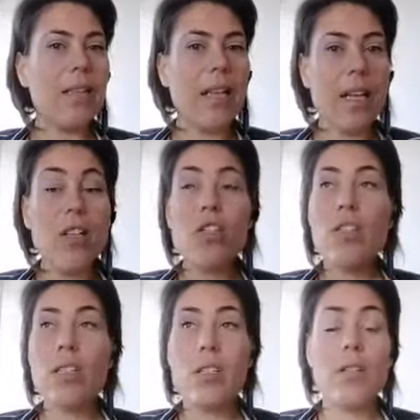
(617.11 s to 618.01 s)
Then you
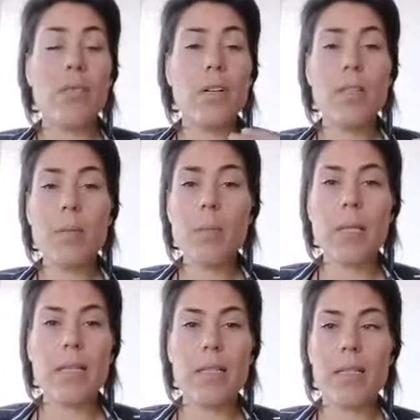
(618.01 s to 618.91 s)
just do very simple
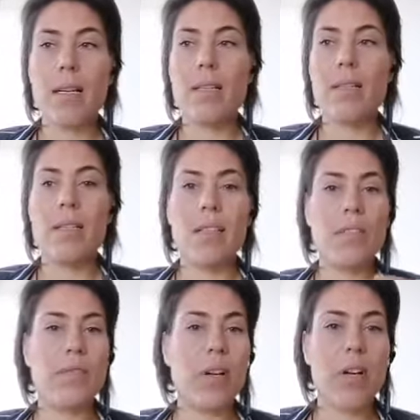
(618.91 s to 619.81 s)
exercises
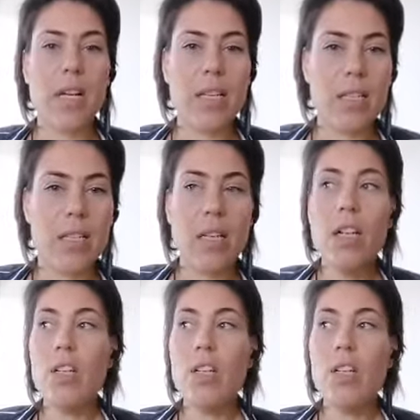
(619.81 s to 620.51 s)
that's very easy